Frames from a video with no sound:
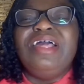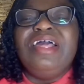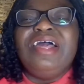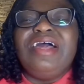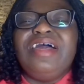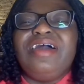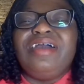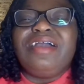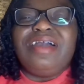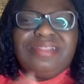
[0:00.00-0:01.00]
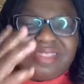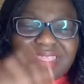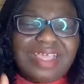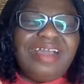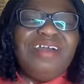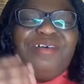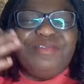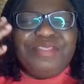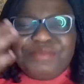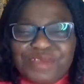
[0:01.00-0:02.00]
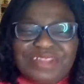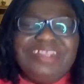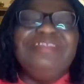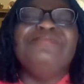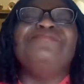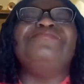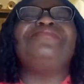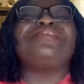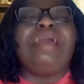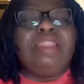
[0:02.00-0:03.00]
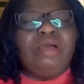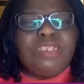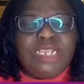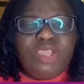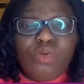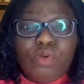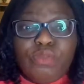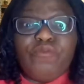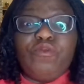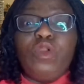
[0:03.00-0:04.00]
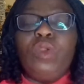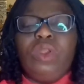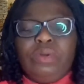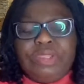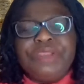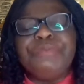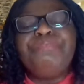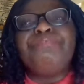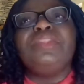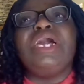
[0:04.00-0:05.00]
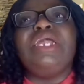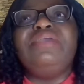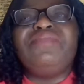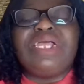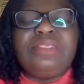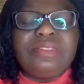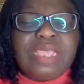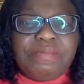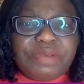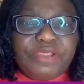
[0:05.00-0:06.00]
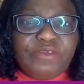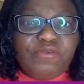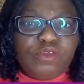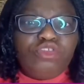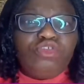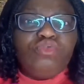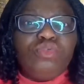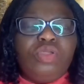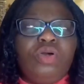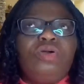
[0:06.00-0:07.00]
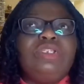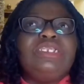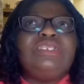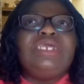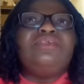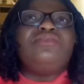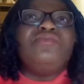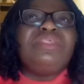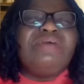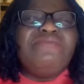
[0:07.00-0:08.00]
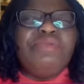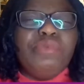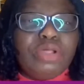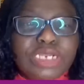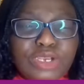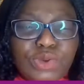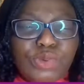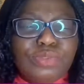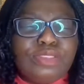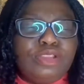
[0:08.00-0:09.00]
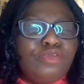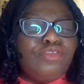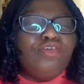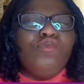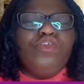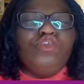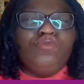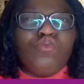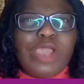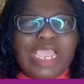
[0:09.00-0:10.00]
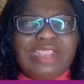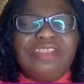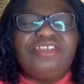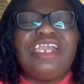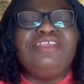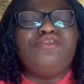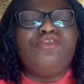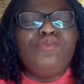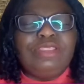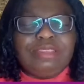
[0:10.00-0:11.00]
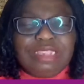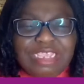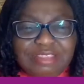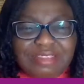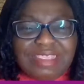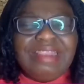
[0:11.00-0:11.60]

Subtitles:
catarrh or the runny nose, can actually go on for long. And if that is happening for too long, the child is always having runny nose, the nose is always wet, the child is always sneezing,